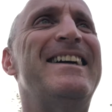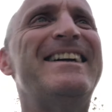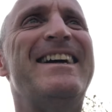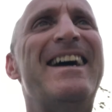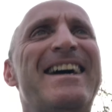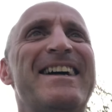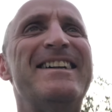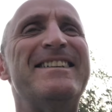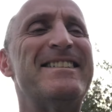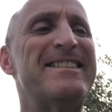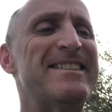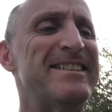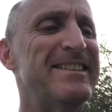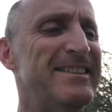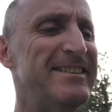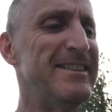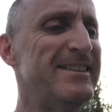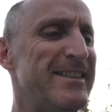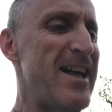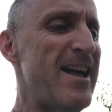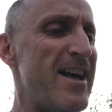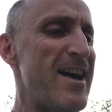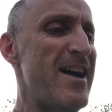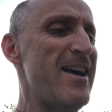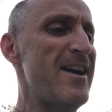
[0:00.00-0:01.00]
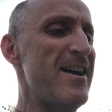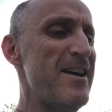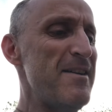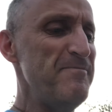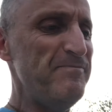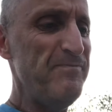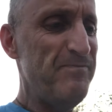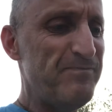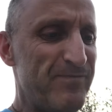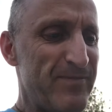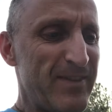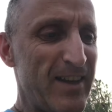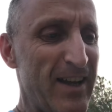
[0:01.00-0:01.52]
yes.
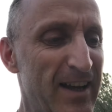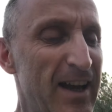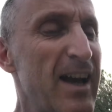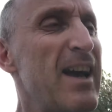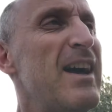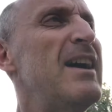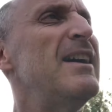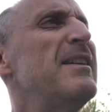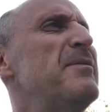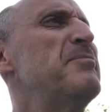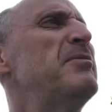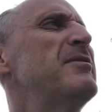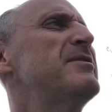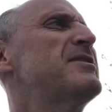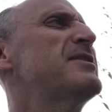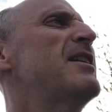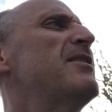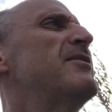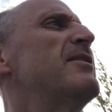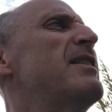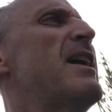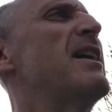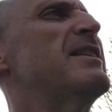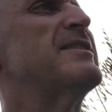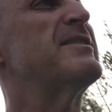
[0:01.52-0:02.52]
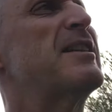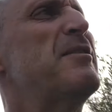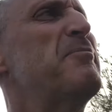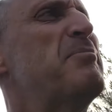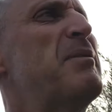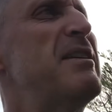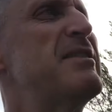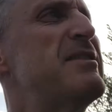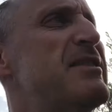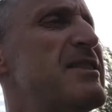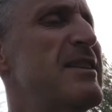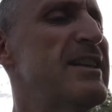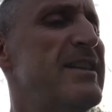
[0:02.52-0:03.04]
Um, but so yeah, so
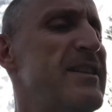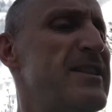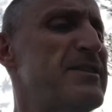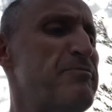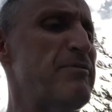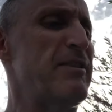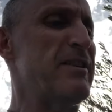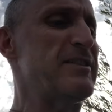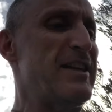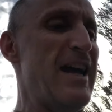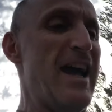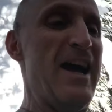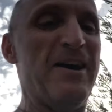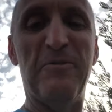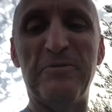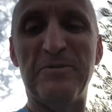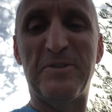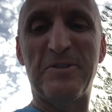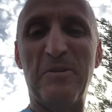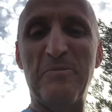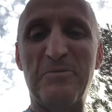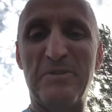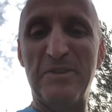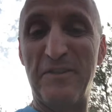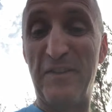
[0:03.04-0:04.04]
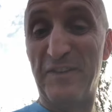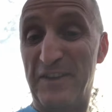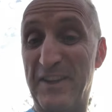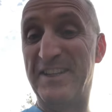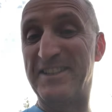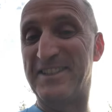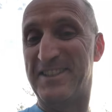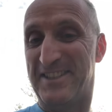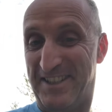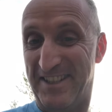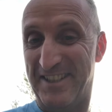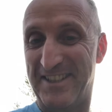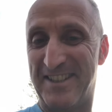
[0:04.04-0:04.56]
basically, it just brings out all sorts of
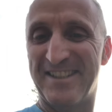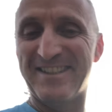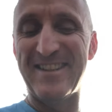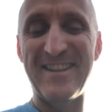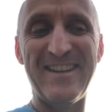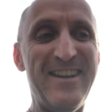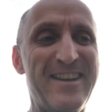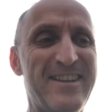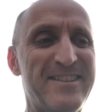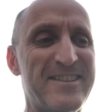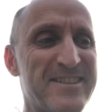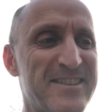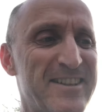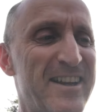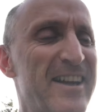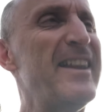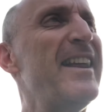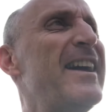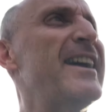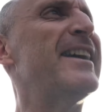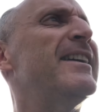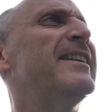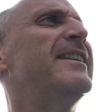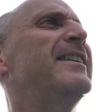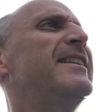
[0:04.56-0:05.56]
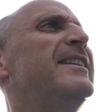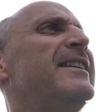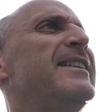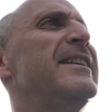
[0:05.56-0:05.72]
things, just just like that.